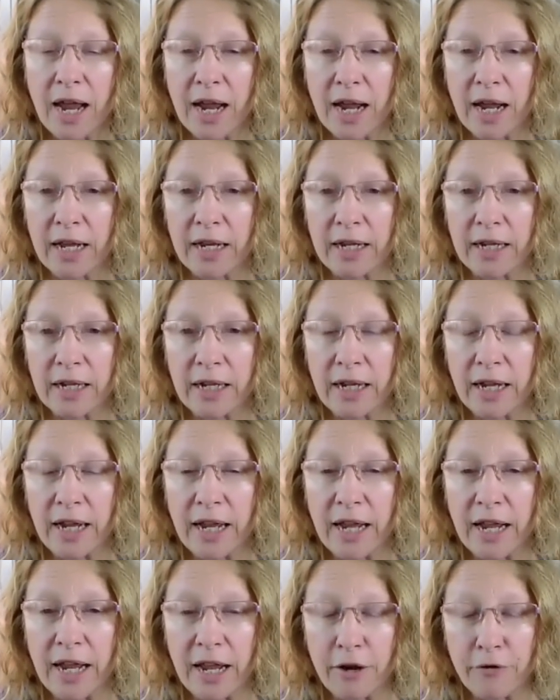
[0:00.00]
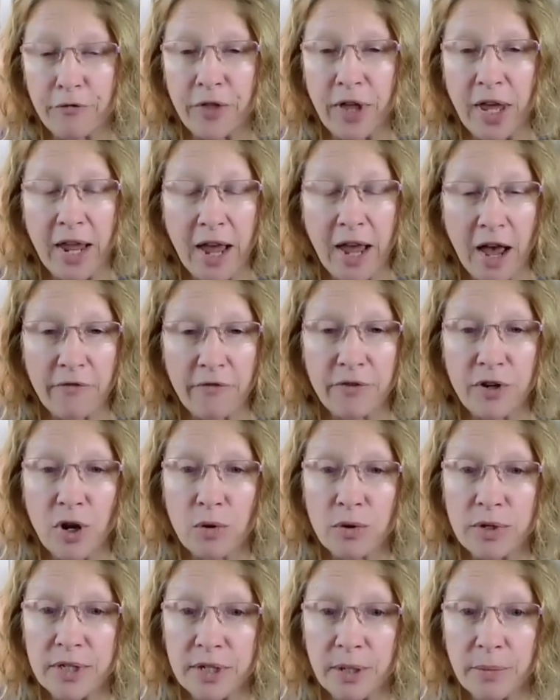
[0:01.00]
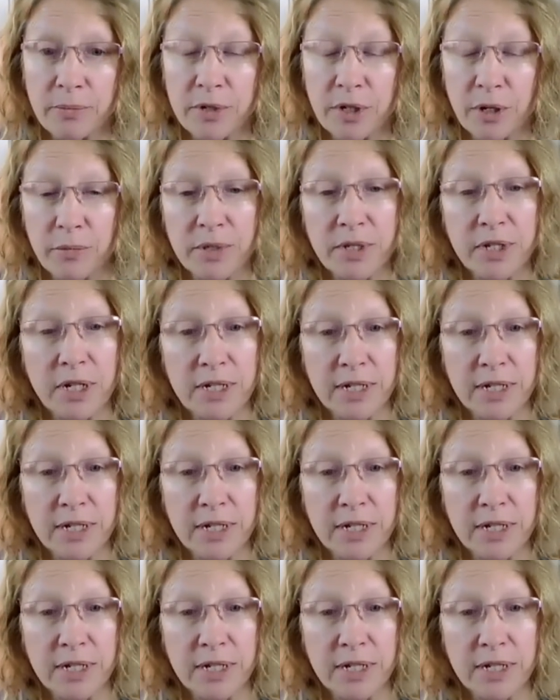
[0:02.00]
and if they have no symptoms,